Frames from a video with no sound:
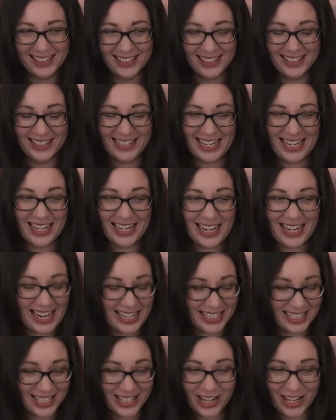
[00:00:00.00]

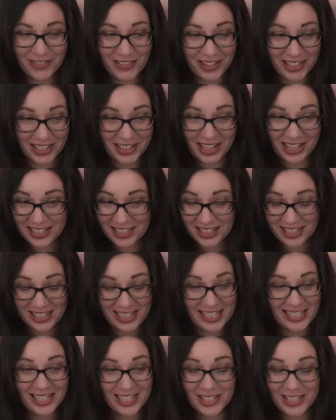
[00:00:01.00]
He's so reluctant. He
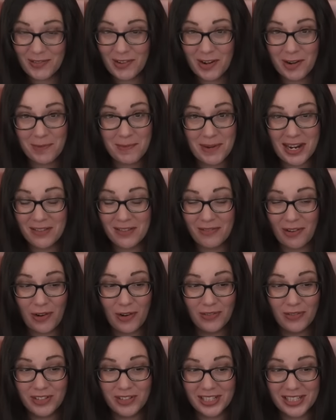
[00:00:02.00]
doesn't want to be
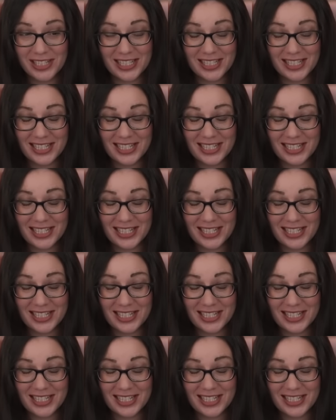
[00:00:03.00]
involved in this.